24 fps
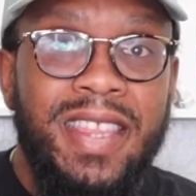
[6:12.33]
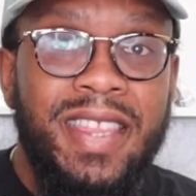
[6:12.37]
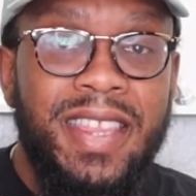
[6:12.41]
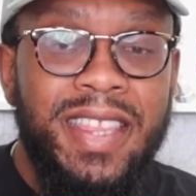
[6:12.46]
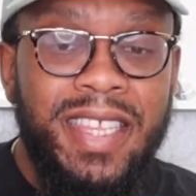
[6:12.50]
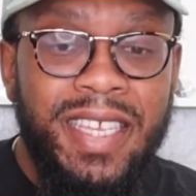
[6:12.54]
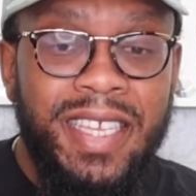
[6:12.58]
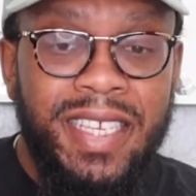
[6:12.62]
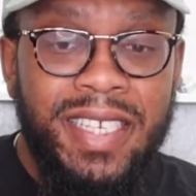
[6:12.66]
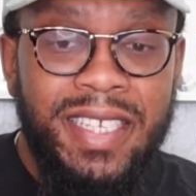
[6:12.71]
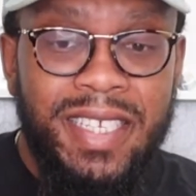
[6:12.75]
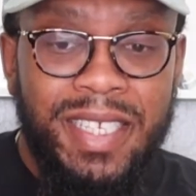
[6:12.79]

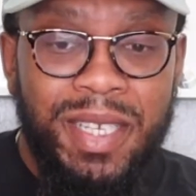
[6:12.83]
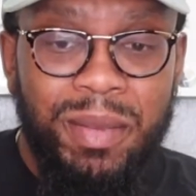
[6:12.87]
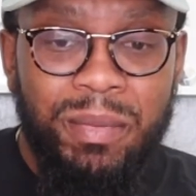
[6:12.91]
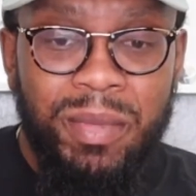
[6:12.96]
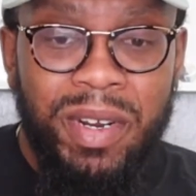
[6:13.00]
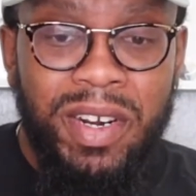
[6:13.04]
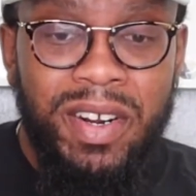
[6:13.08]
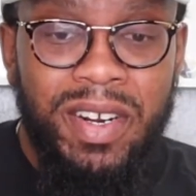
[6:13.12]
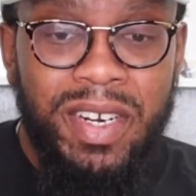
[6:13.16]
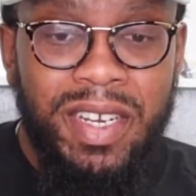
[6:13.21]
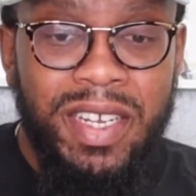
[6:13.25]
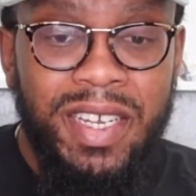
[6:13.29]
this
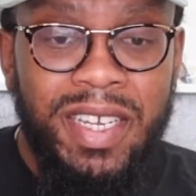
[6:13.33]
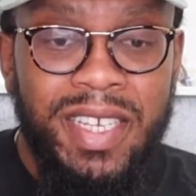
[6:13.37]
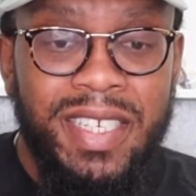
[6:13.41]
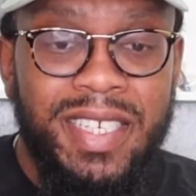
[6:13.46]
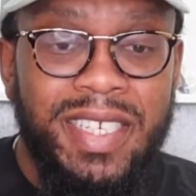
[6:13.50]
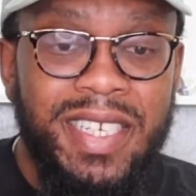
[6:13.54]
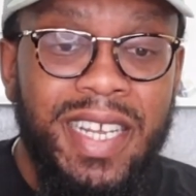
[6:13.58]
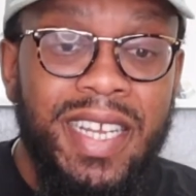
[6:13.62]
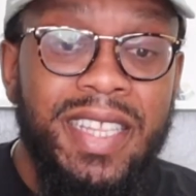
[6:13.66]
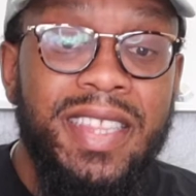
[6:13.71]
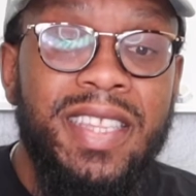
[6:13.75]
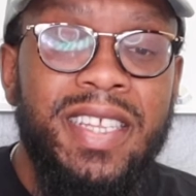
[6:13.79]
America is
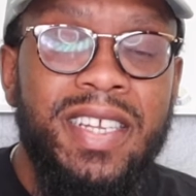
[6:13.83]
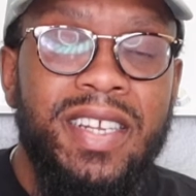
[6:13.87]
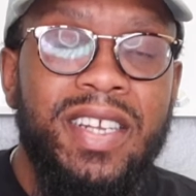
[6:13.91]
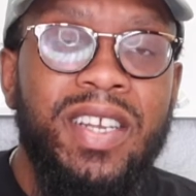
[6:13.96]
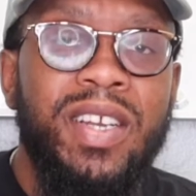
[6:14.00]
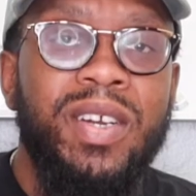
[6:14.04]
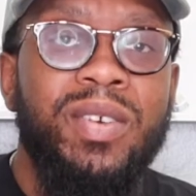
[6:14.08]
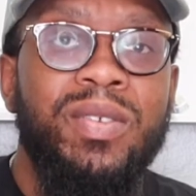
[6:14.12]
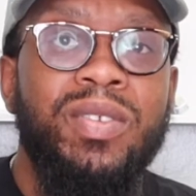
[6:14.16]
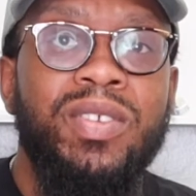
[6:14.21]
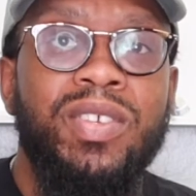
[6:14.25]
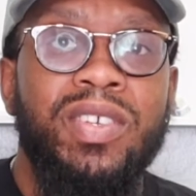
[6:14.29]
not their
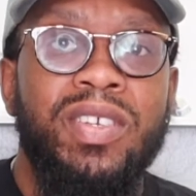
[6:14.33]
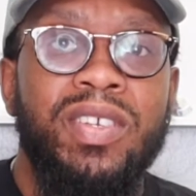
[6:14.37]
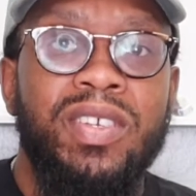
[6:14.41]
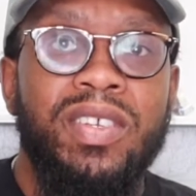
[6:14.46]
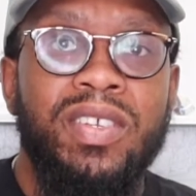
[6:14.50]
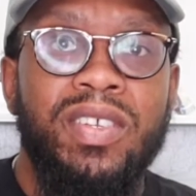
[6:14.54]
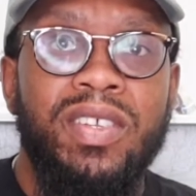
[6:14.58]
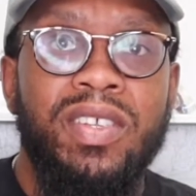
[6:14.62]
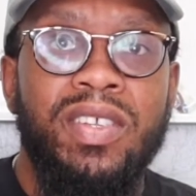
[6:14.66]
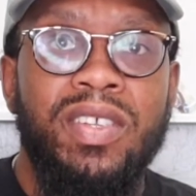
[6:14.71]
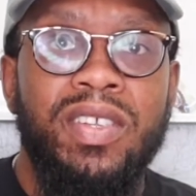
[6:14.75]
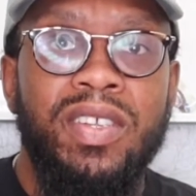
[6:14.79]
culture.
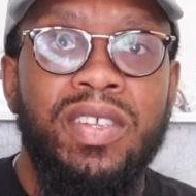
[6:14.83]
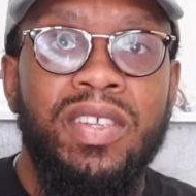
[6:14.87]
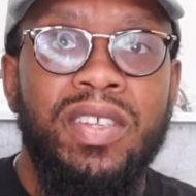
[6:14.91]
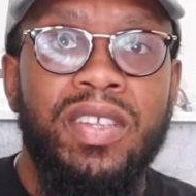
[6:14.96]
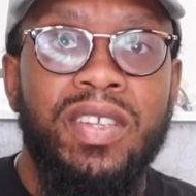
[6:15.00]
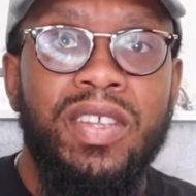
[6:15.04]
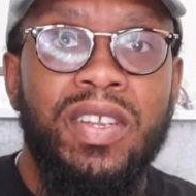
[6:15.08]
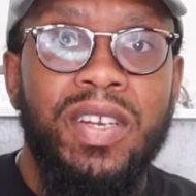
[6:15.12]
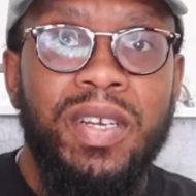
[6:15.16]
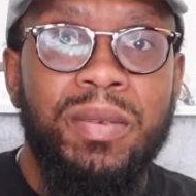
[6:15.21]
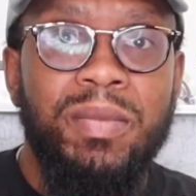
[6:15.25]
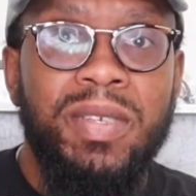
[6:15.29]

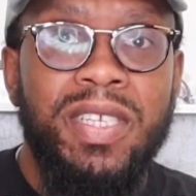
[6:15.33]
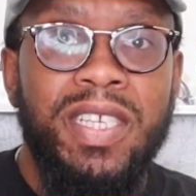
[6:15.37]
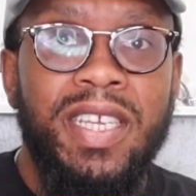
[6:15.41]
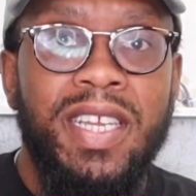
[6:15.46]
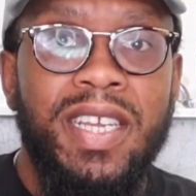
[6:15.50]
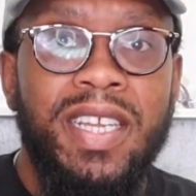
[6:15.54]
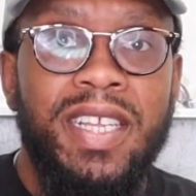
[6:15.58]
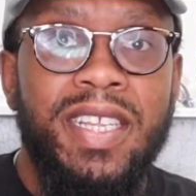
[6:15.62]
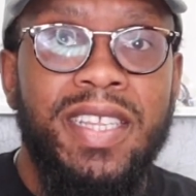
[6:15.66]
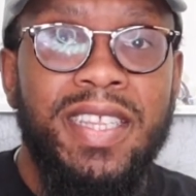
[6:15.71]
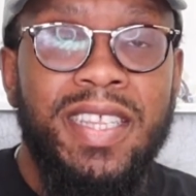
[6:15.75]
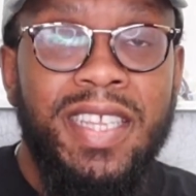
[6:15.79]
You know what I'm
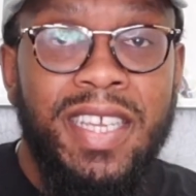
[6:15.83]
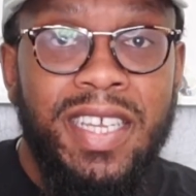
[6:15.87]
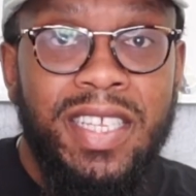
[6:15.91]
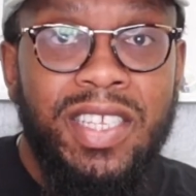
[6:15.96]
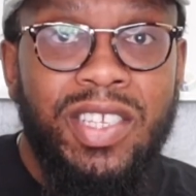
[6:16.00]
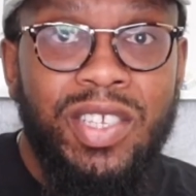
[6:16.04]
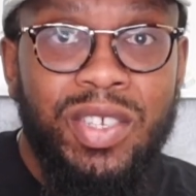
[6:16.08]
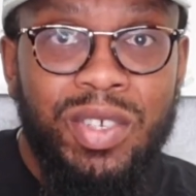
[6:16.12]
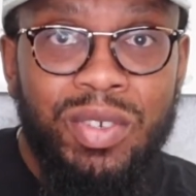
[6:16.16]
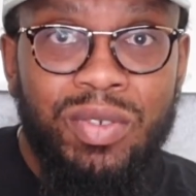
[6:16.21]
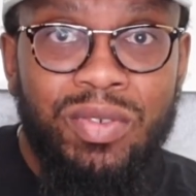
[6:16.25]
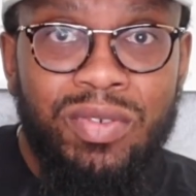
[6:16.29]
saying? Their
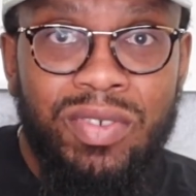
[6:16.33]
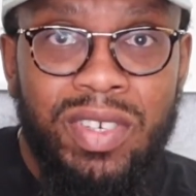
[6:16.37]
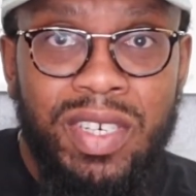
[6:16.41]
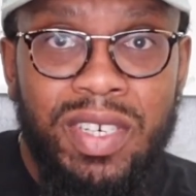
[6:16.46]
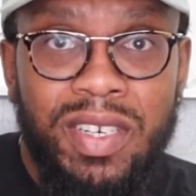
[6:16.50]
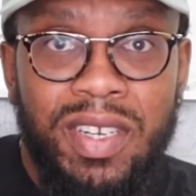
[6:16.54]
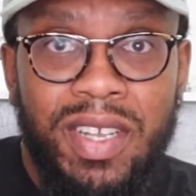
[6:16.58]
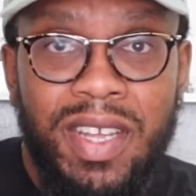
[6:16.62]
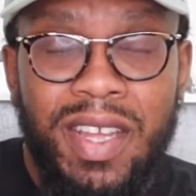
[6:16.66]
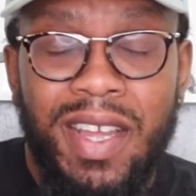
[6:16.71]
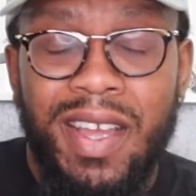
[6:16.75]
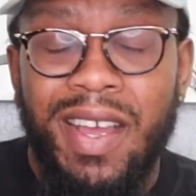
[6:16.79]

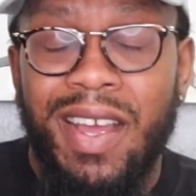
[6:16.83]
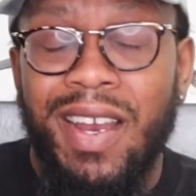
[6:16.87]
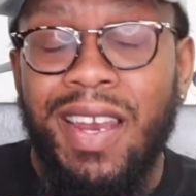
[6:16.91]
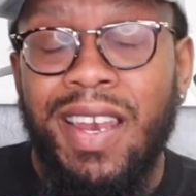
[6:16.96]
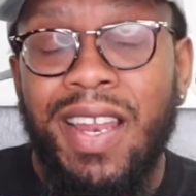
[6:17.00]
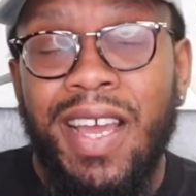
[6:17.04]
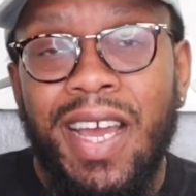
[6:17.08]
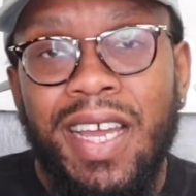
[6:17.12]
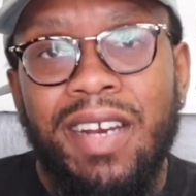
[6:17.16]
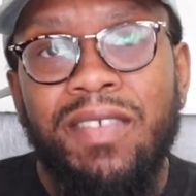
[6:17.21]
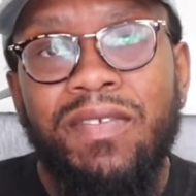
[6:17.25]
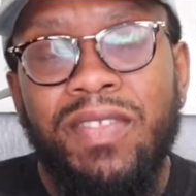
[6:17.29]
children, a
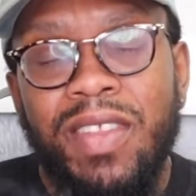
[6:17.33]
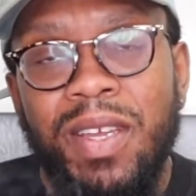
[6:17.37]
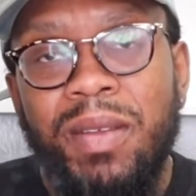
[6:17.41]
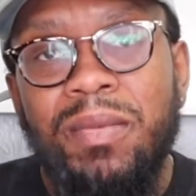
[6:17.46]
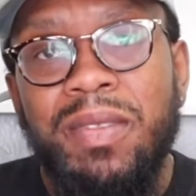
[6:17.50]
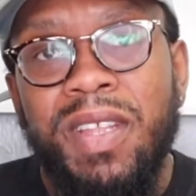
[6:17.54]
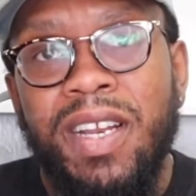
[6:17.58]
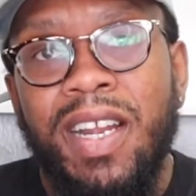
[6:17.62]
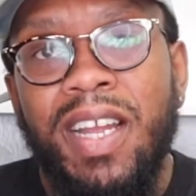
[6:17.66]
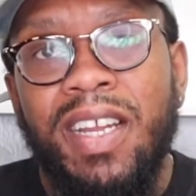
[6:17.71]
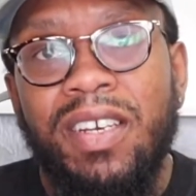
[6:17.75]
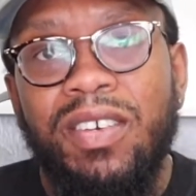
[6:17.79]
lot of them
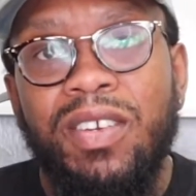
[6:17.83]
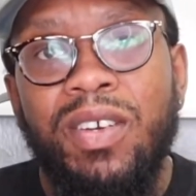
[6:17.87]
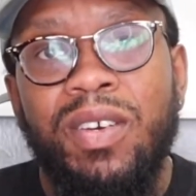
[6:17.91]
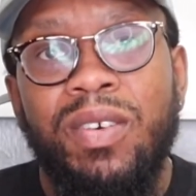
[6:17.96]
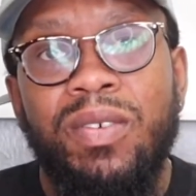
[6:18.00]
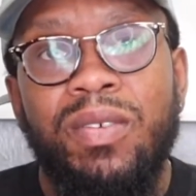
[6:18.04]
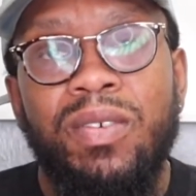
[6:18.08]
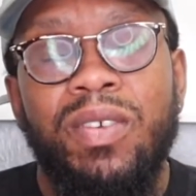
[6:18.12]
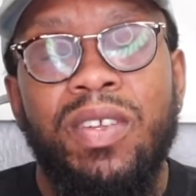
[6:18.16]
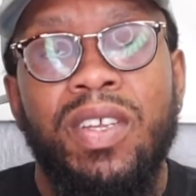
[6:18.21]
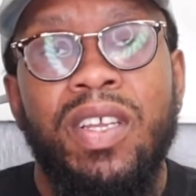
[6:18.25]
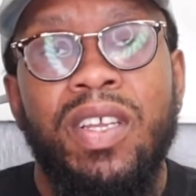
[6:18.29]
that I know,